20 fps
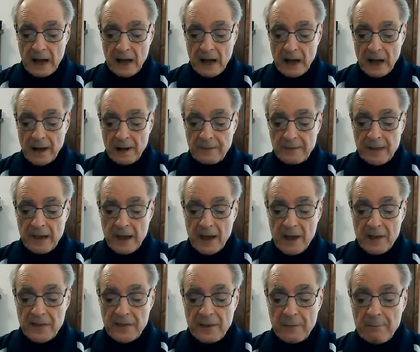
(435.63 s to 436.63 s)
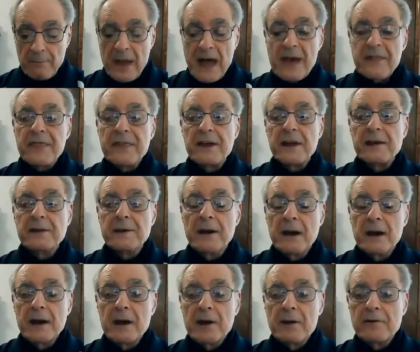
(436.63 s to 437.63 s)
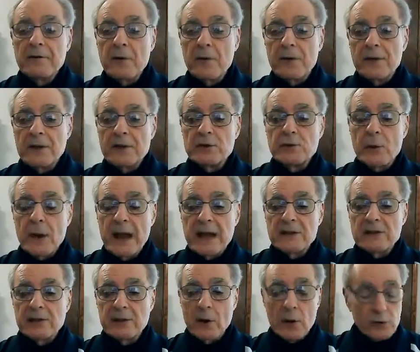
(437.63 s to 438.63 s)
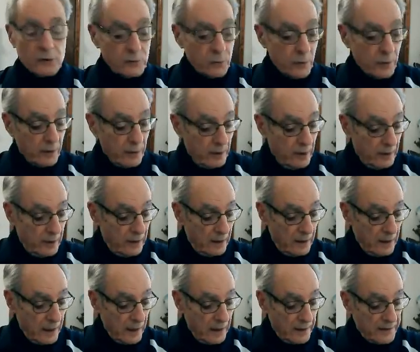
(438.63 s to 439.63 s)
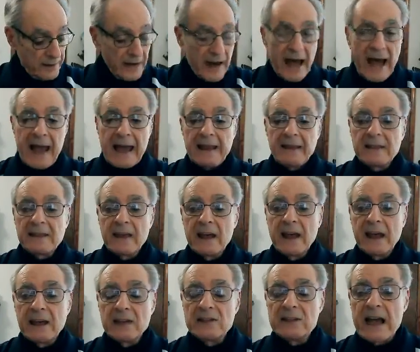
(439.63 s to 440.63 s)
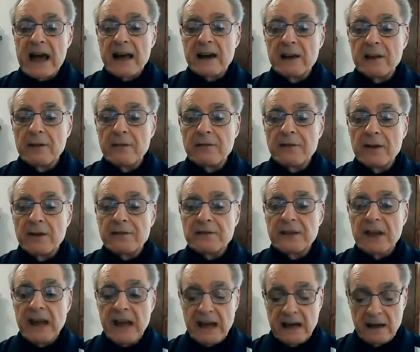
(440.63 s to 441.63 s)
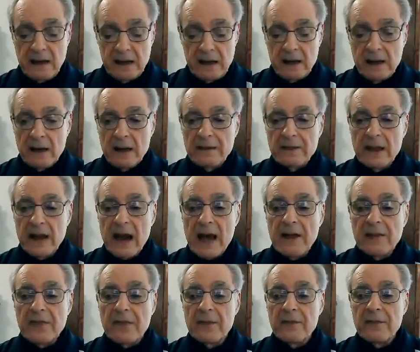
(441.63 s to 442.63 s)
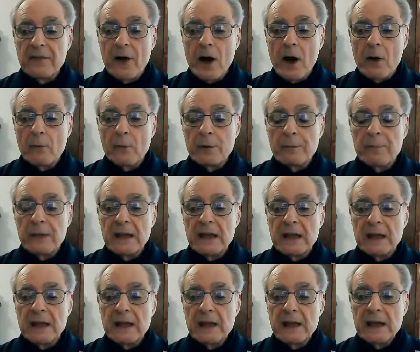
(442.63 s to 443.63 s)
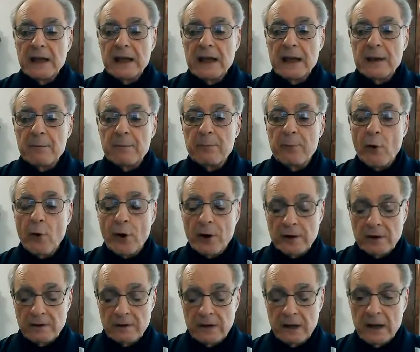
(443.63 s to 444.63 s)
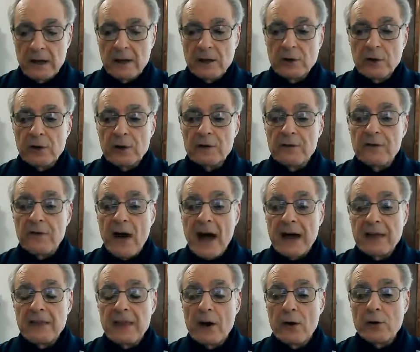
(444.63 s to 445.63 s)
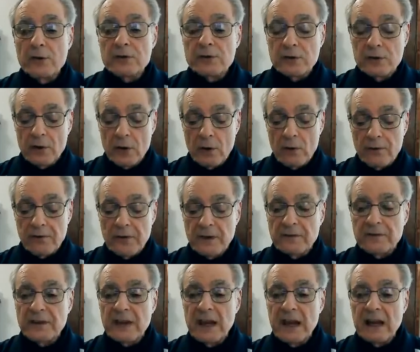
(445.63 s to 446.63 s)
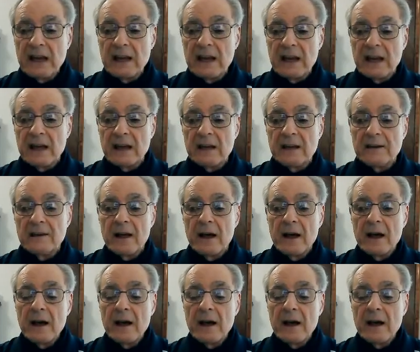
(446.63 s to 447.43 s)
The method for the those were 9 things out of the 15 that I thought would be important. You can find those, though, 15 in